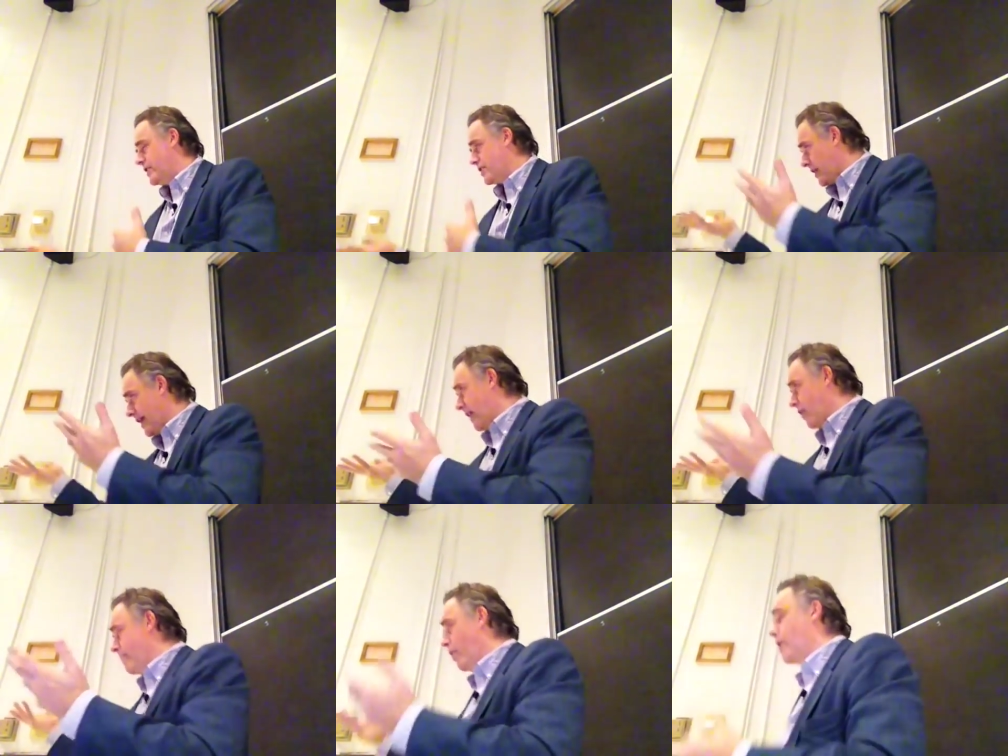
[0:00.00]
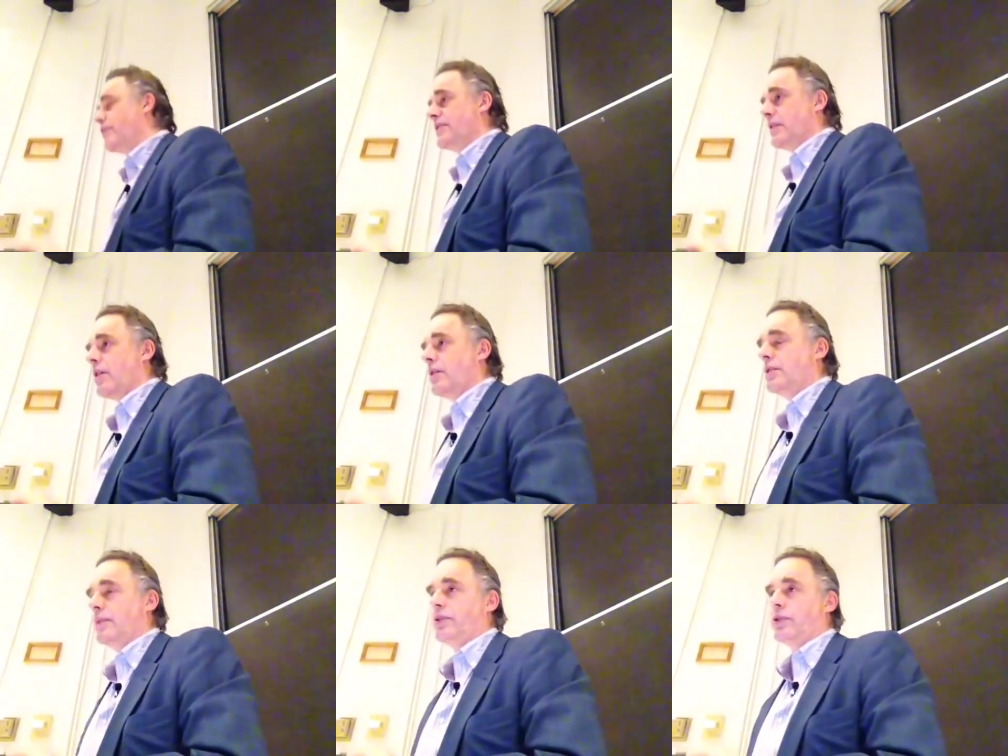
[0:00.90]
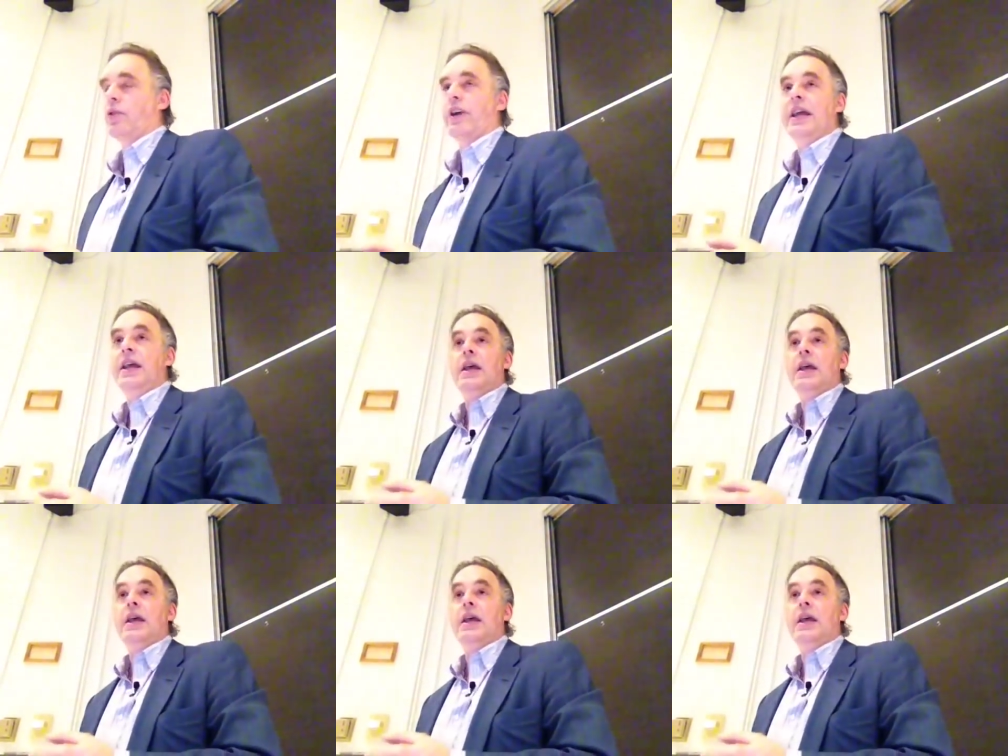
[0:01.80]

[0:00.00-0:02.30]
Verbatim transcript: just like Harry Potter is an archetypal story,